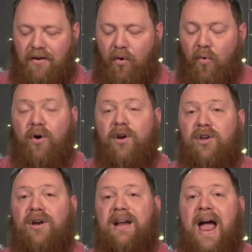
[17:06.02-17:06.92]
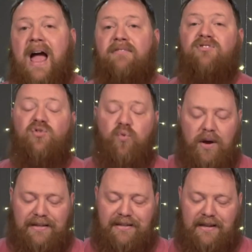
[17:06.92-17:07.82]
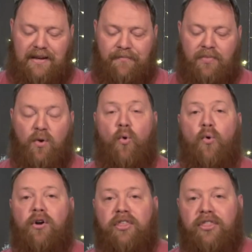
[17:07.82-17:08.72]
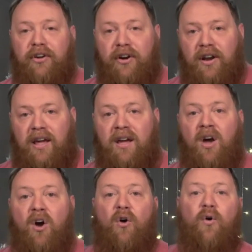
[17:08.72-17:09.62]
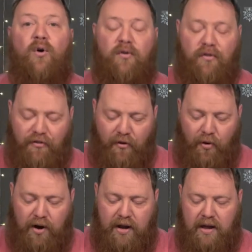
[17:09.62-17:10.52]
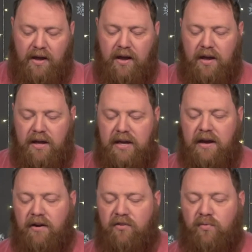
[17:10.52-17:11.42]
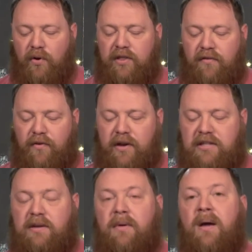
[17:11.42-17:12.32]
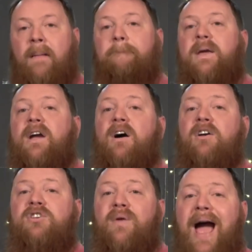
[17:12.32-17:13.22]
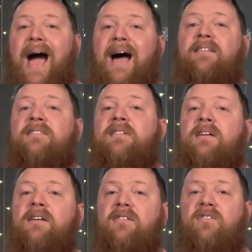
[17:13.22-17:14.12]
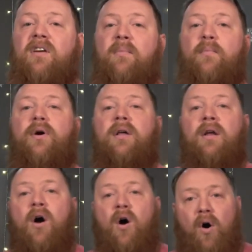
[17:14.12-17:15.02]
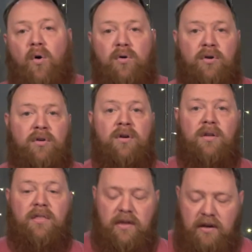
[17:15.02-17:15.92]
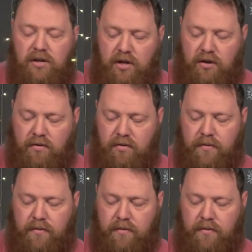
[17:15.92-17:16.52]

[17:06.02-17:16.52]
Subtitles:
Or you can have 20 or 30 or 40 years worth of wisdom because you ask someone older than you.